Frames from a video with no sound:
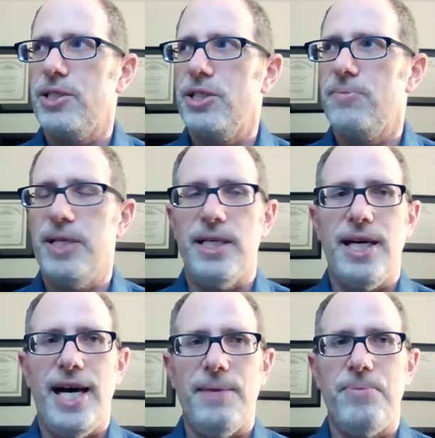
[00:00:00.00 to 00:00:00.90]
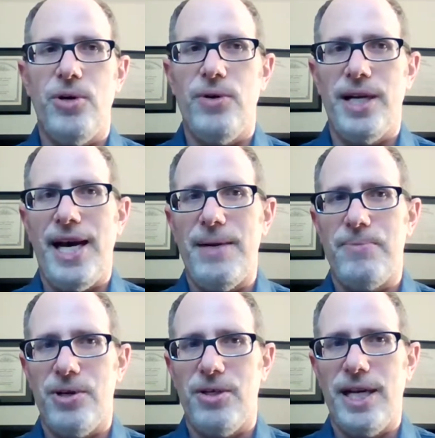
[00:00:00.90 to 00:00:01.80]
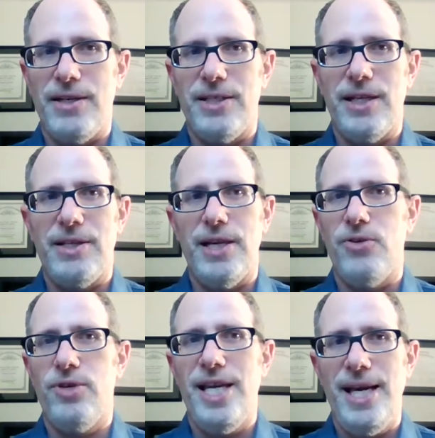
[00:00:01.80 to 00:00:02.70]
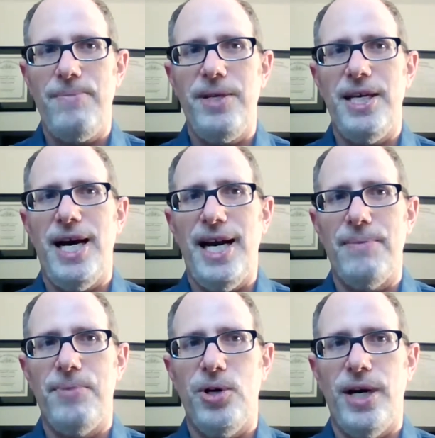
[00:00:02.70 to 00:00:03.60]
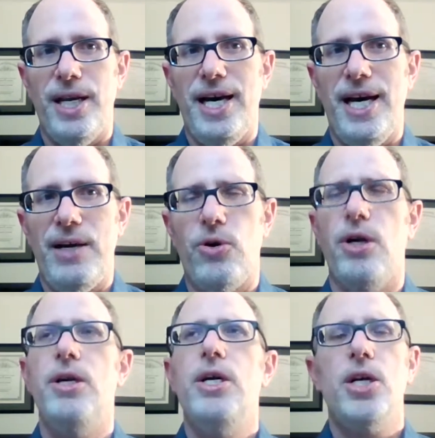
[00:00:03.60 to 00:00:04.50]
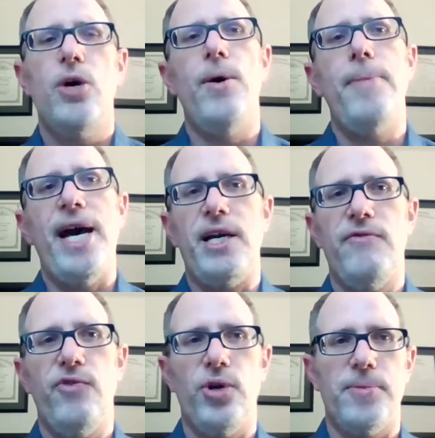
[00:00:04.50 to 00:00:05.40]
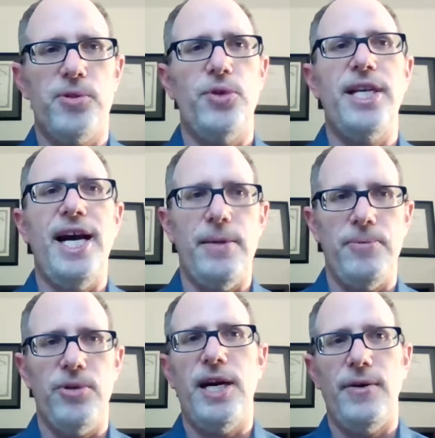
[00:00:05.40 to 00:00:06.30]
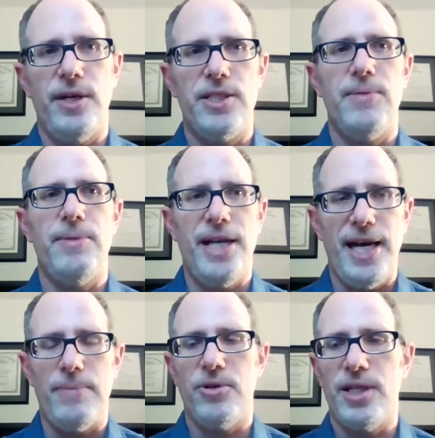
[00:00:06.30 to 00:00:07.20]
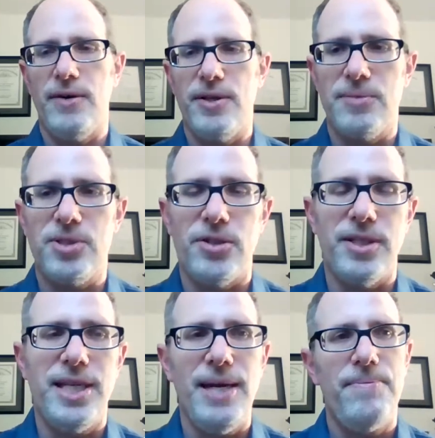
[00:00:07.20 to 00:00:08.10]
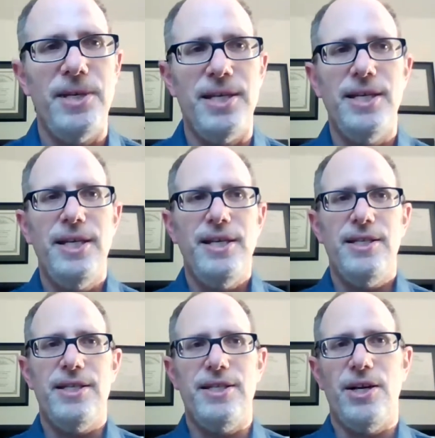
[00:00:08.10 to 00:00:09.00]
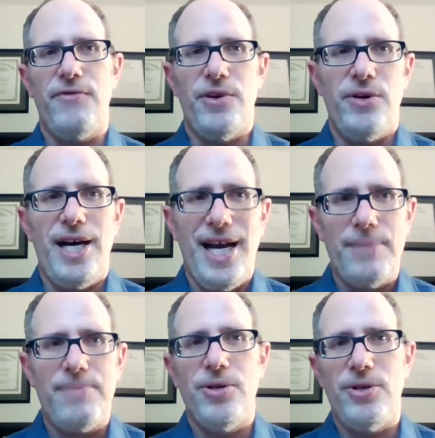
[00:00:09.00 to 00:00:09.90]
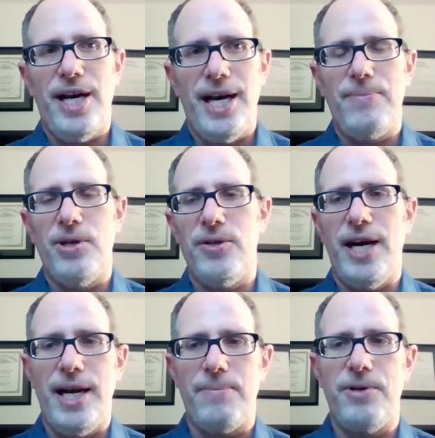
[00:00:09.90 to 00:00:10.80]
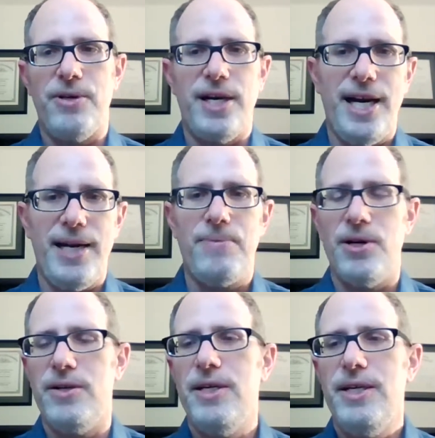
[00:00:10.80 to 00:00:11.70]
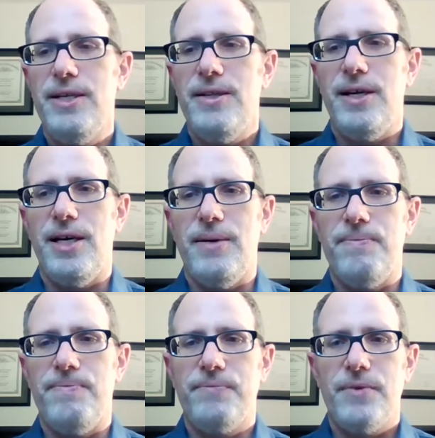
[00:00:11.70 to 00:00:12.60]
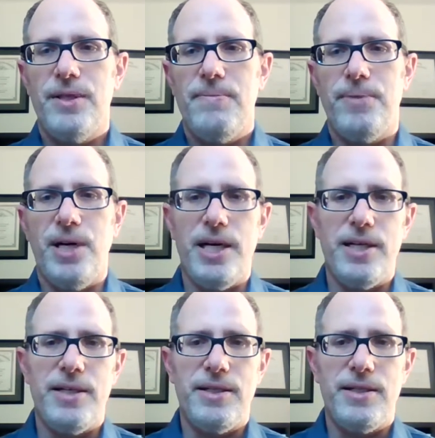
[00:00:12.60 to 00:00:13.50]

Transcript: just being hypo and hyper. Now you can't be hypo and or going back and forth between hypothyroidism and hyperthyroidism. So you can't be, if you're hypo, you're hypo, you're hyper, you're hyper. But